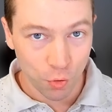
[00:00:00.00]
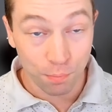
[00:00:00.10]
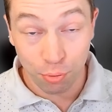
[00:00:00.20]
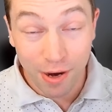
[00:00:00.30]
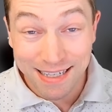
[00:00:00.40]
your
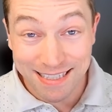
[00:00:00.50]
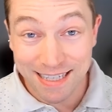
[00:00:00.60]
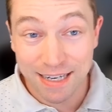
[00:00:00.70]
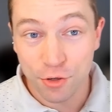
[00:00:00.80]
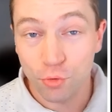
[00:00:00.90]

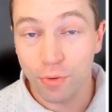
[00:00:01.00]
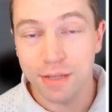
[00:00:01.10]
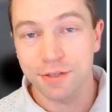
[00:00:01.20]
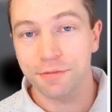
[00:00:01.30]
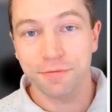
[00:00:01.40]
pricing and your
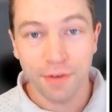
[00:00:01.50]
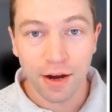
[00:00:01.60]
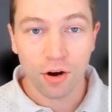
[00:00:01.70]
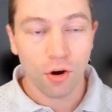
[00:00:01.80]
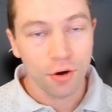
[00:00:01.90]
rates are
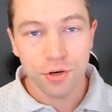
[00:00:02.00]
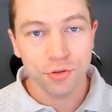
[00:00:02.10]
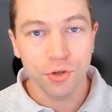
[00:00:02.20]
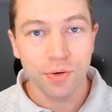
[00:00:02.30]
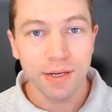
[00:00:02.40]
fair, all you're
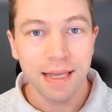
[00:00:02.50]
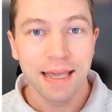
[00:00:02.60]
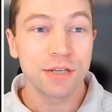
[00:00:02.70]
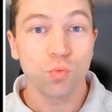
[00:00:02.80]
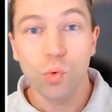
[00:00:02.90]
doing
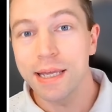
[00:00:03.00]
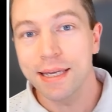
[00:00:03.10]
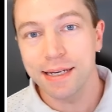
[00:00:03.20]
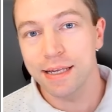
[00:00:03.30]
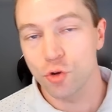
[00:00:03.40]
is
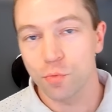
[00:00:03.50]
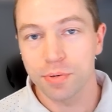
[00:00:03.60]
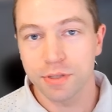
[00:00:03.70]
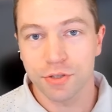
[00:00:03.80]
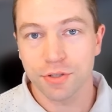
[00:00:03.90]
weakening your
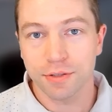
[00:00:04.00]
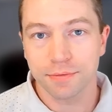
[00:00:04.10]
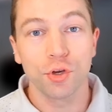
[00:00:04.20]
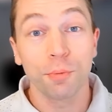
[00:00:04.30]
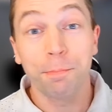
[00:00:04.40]
position.
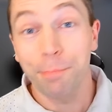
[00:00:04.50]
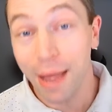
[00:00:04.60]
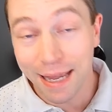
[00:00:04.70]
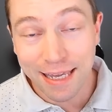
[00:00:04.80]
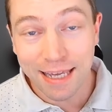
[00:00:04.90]
You're
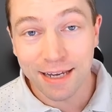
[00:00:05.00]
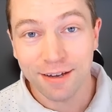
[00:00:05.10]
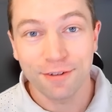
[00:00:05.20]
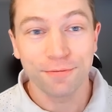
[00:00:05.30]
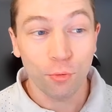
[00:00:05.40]
begging
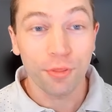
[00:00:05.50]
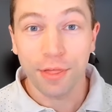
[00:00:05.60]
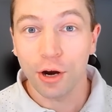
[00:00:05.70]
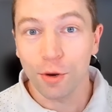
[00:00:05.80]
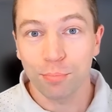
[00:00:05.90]
for their